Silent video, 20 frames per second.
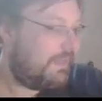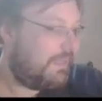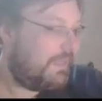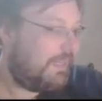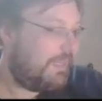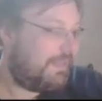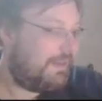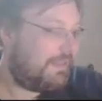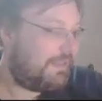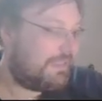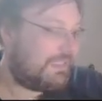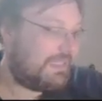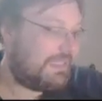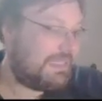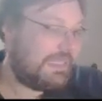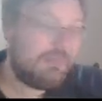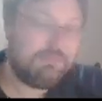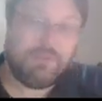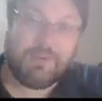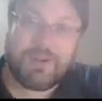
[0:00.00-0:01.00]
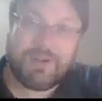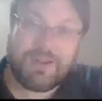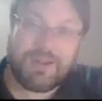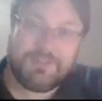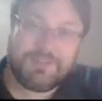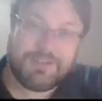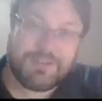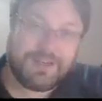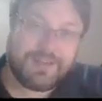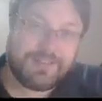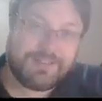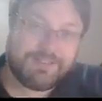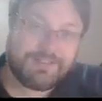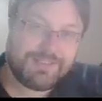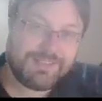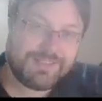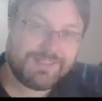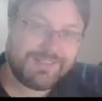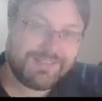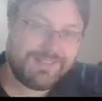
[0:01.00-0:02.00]
Here's the T-Boy of
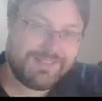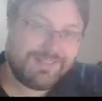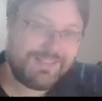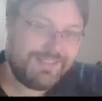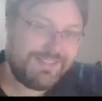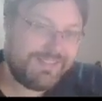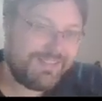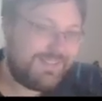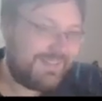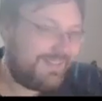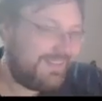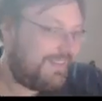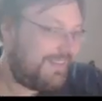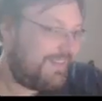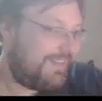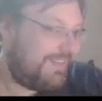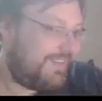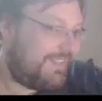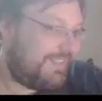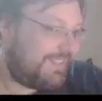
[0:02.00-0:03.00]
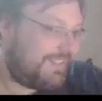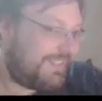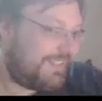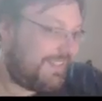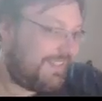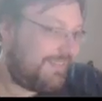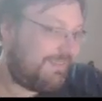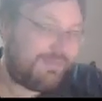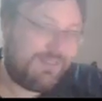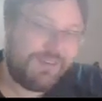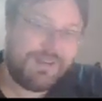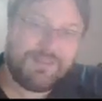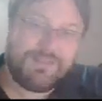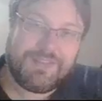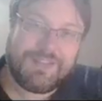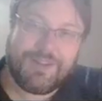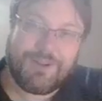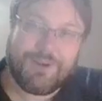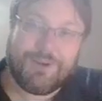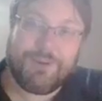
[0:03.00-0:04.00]
triangles. Sitting in front of
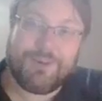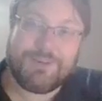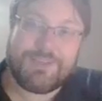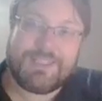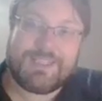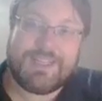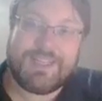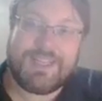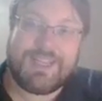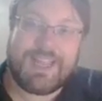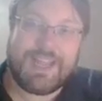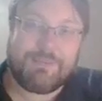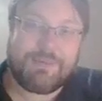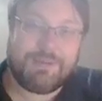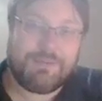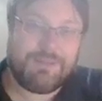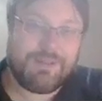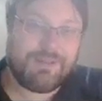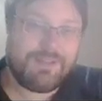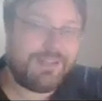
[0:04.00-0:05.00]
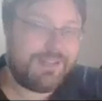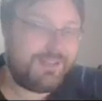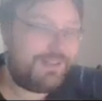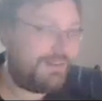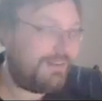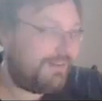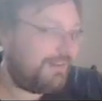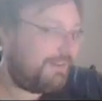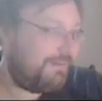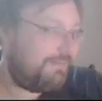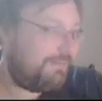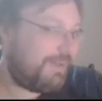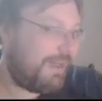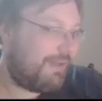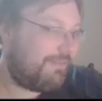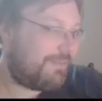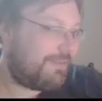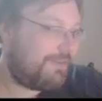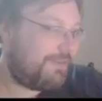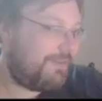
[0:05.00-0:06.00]
the old state capitol building in
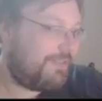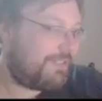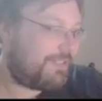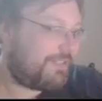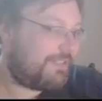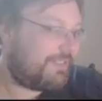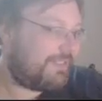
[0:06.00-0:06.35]
Baton Rouge.